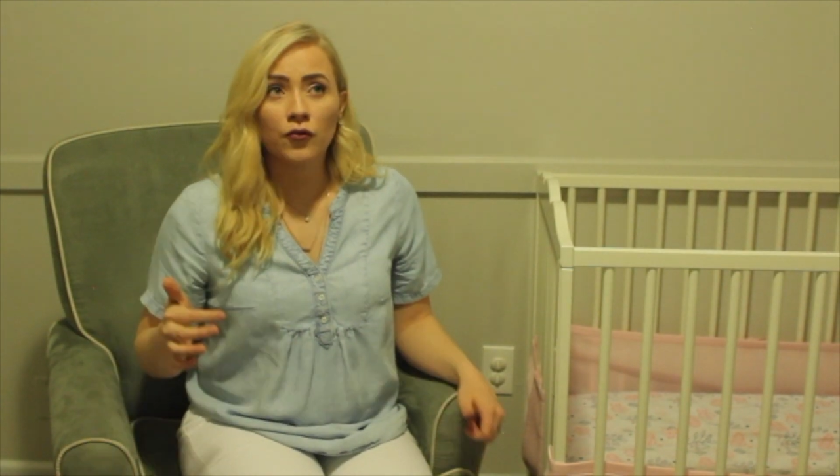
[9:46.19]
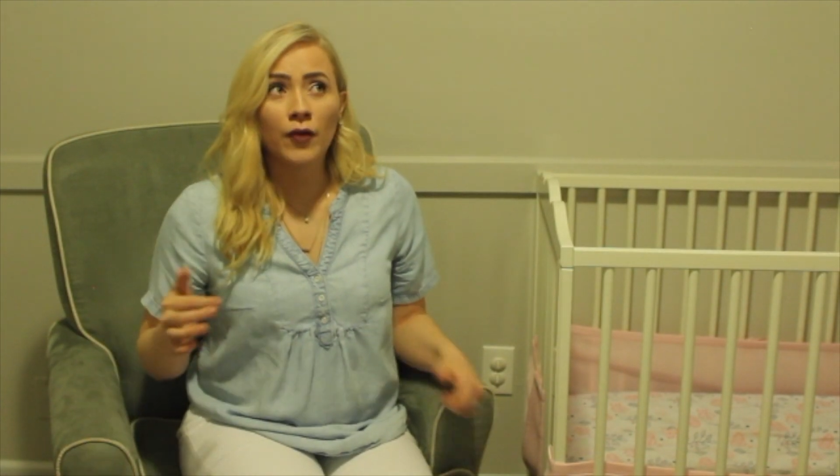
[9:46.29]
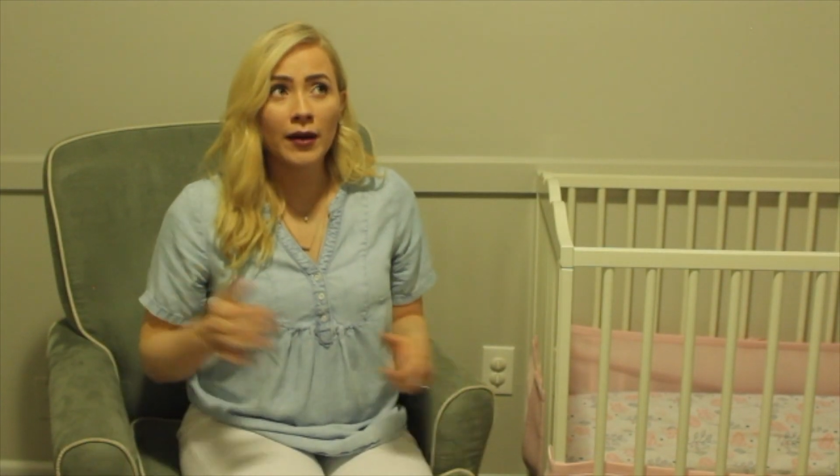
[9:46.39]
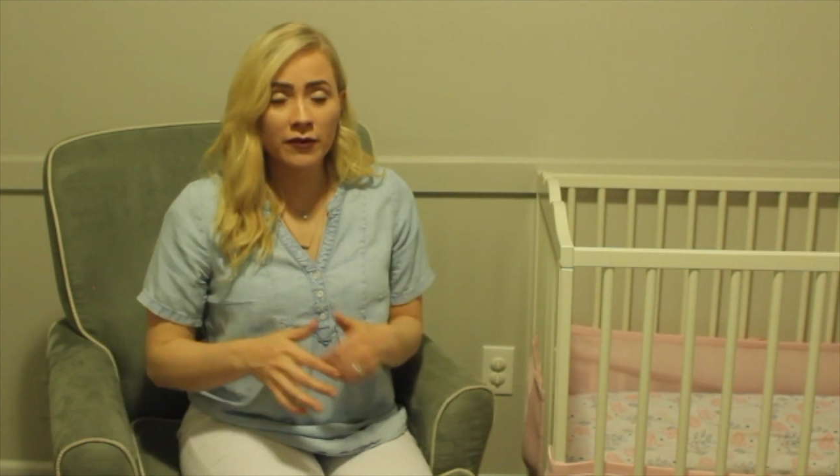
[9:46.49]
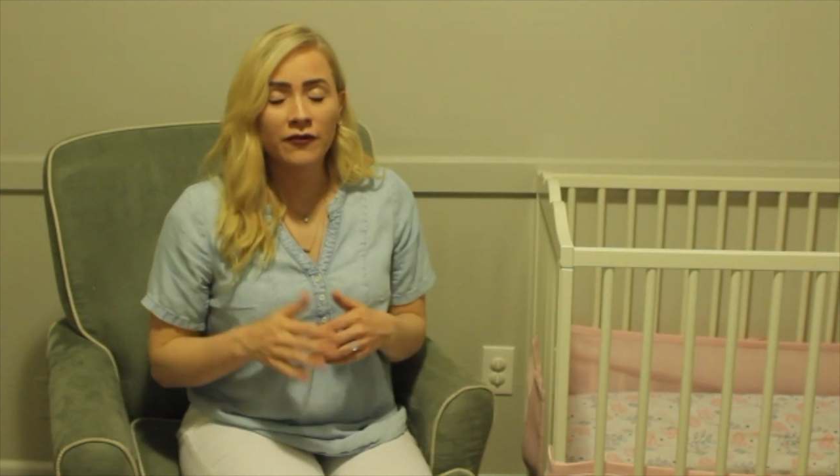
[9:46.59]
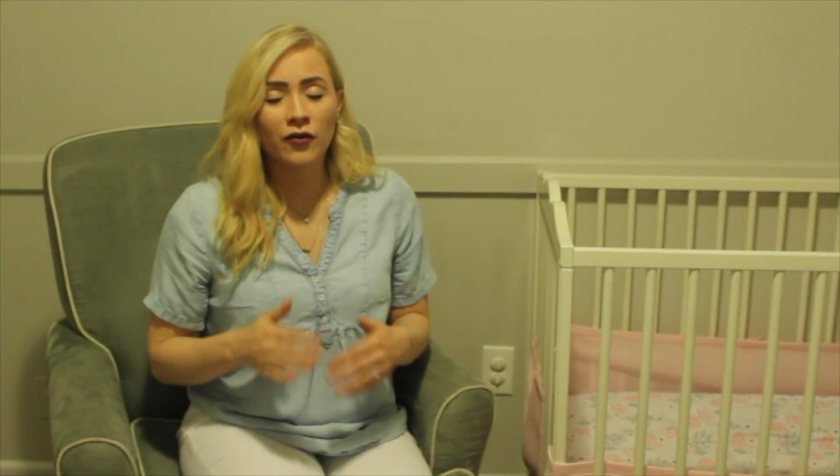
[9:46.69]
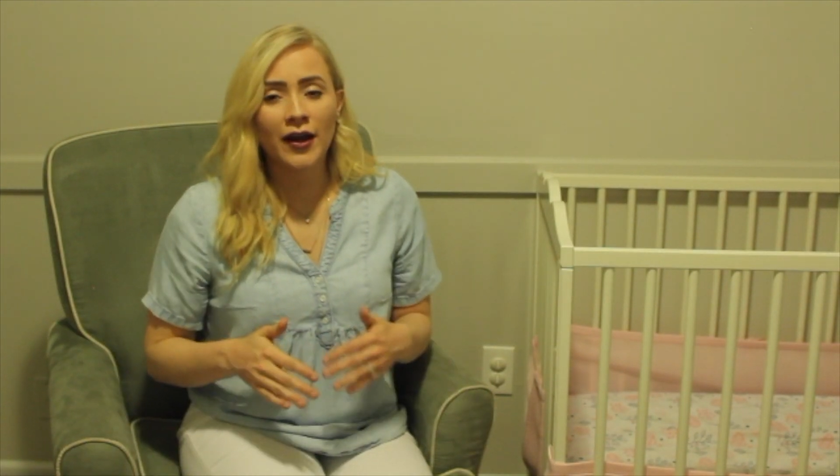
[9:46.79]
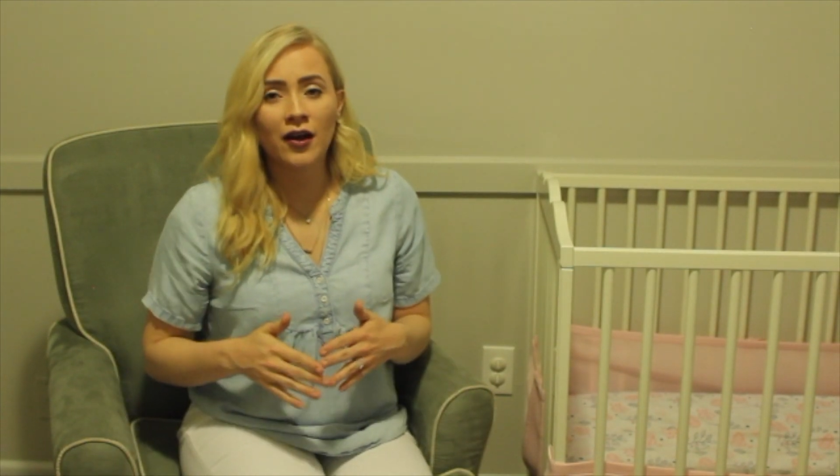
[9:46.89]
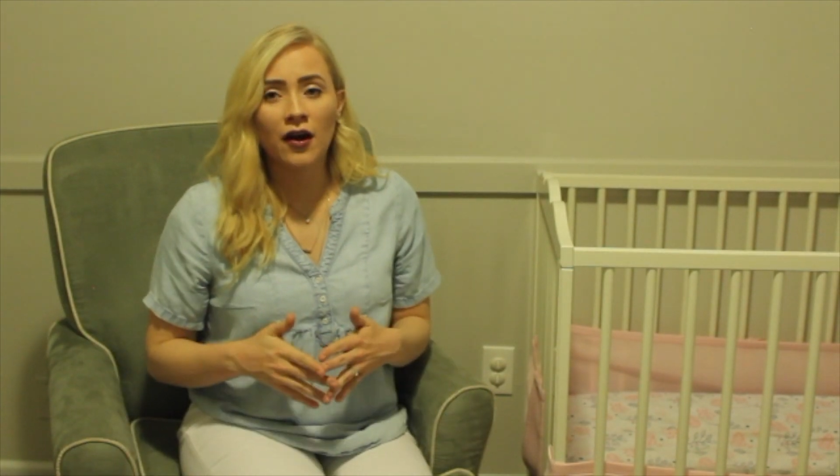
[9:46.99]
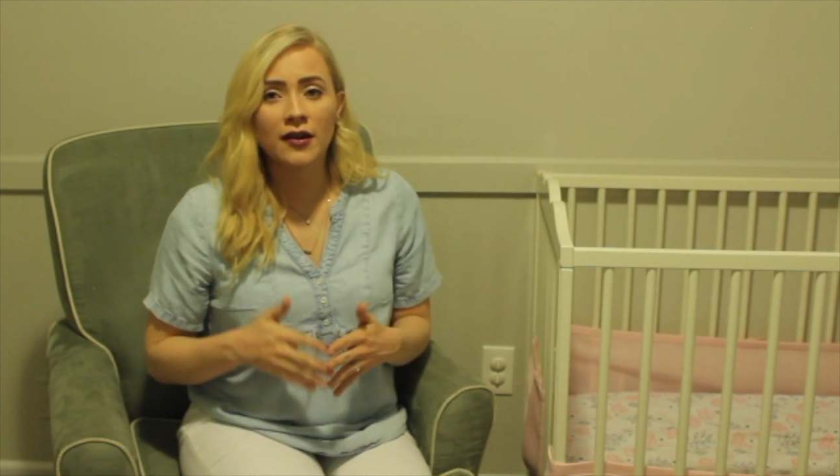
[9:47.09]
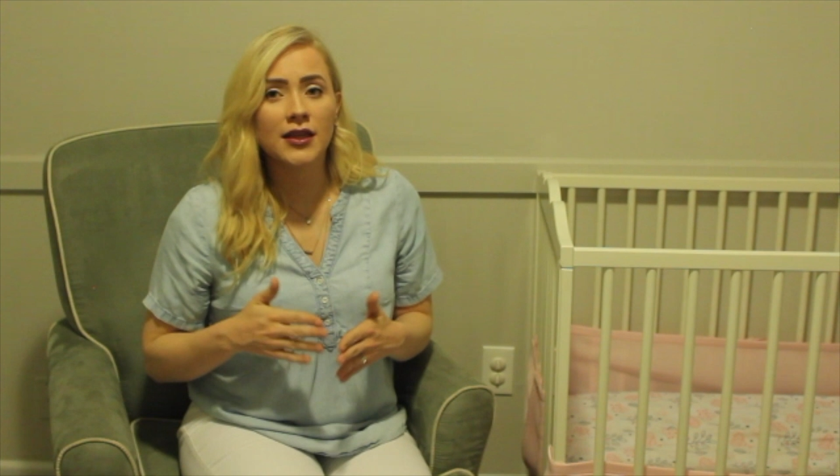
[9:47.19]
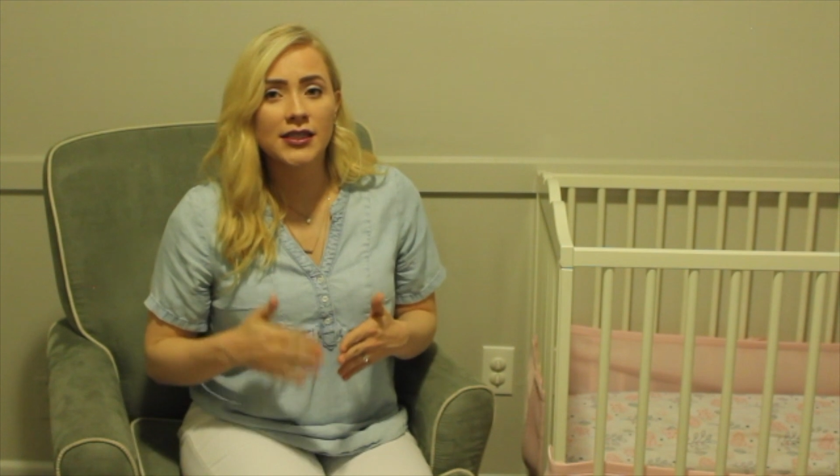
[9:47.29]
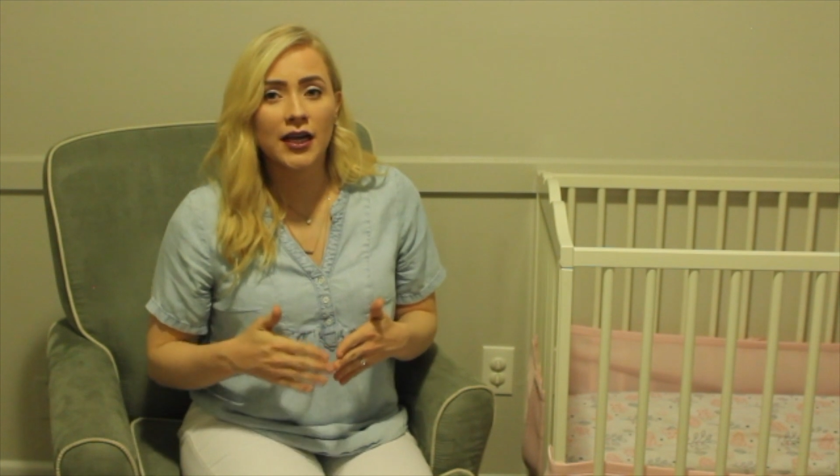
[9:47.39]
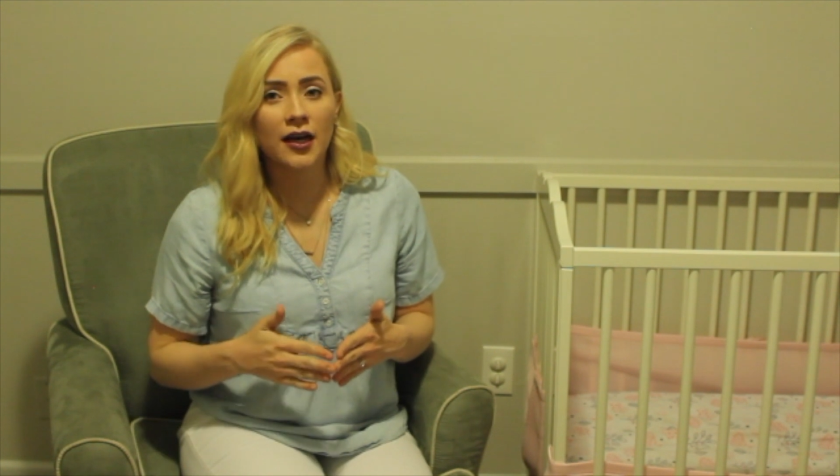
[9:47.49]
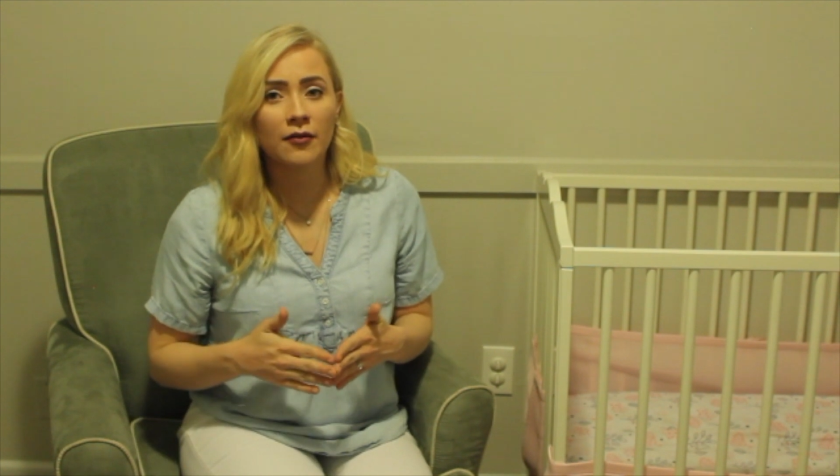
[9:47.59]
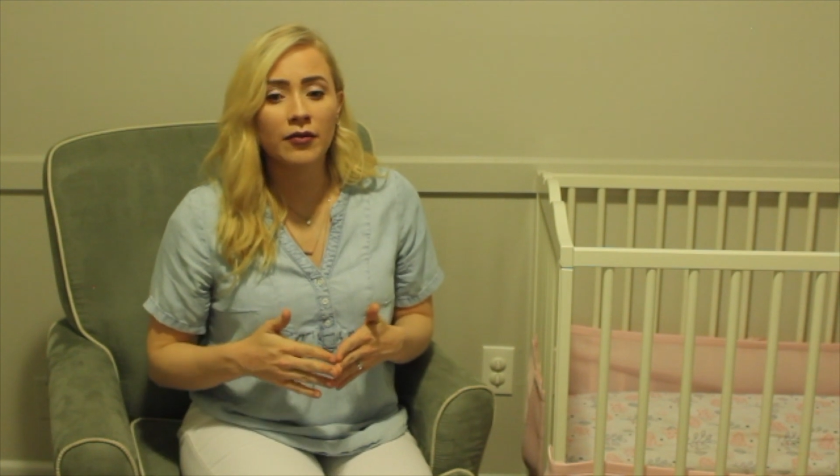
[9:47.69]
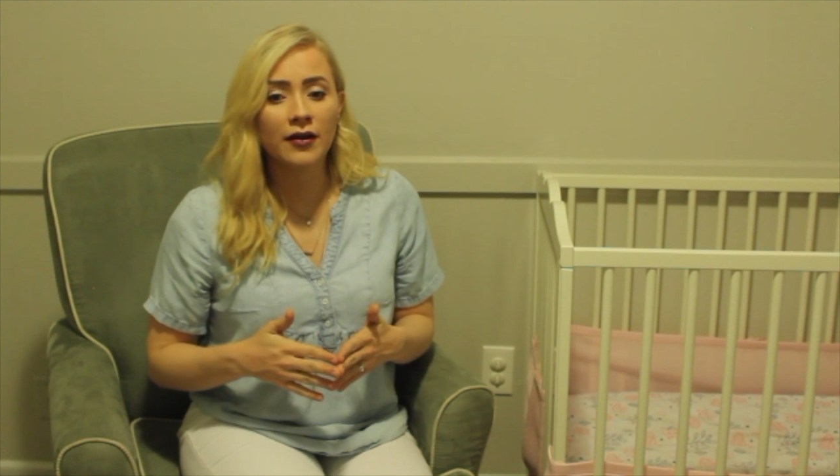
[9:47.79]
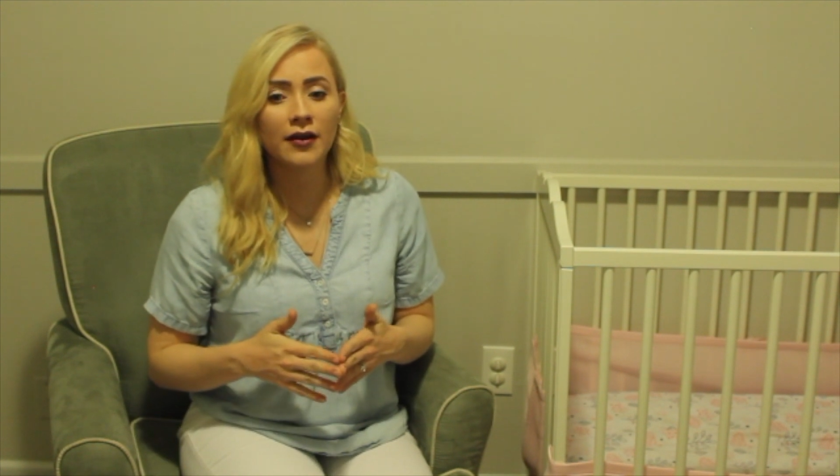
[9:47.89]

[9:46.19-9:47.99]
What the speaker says: Right before I got in the tub,